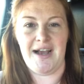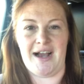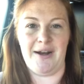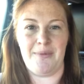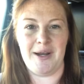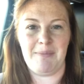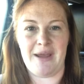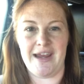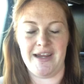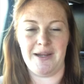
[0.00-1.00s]
I don't want to
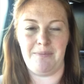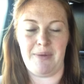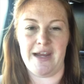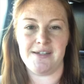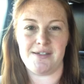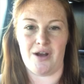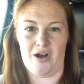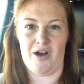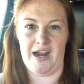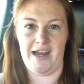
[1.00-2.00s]
pay it based
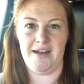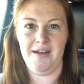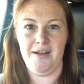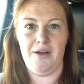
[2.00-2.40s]
on